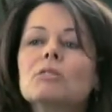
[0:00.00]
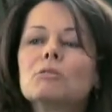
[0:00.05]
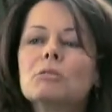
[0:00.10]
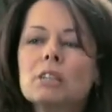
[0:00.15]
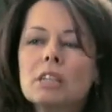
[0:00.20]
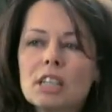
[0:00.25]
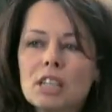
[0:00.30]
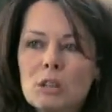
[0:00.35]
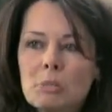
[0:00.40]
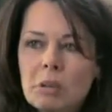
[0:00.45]

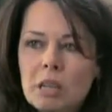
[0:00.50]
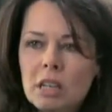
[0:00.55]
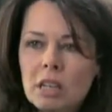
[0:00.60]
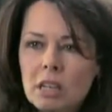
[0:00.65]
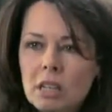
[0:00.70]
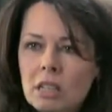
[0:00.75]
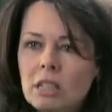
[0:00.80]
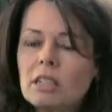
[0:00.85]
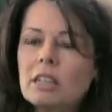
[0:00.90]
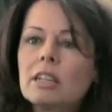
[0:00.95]
really
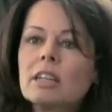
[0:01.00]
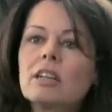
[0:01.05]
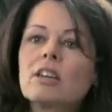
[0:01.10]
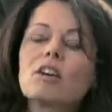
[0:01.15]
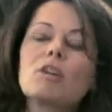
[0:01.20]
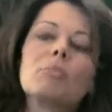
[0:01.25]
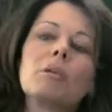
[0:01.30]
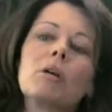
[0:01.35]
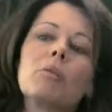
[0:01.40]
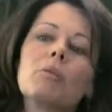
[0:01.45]
being
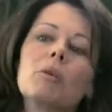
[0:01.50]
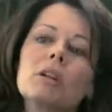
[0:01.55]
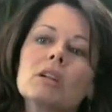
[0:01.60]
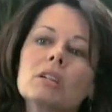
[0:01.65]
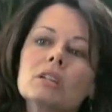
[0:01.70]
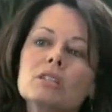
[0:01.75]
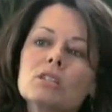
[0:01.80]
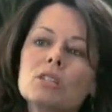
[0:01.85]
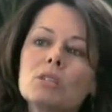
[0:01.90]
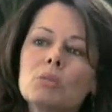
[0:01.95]
clear about what
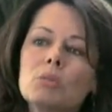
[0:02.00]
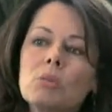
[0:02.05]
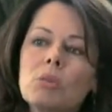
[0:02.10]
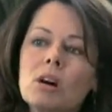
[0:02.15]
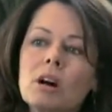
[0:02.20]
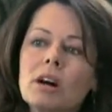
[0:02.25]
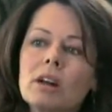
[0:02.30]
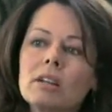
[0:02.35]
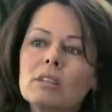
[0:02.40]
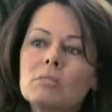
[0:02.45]
it is you
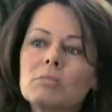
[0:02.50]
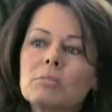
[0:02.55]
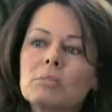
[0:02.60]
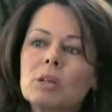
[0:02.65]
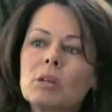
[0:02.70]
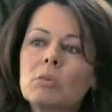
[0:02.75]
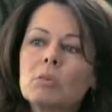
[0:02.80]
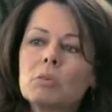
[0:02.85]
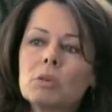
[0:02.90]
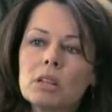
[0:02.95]
want,
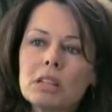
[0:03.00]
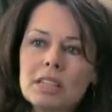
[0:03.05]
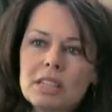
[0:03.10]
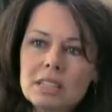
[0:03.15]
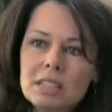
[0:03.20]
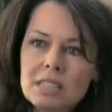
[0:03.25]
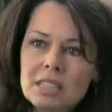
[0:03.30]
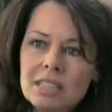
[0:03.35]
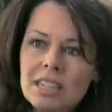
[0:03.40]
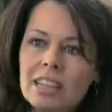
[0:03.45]
being
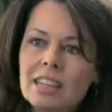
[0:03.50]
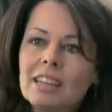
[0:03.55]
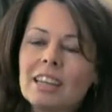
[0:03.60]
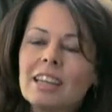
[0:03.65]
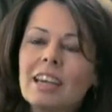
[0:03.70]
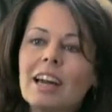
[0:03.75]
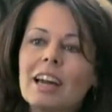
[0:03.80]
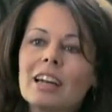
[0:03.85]
willing to take the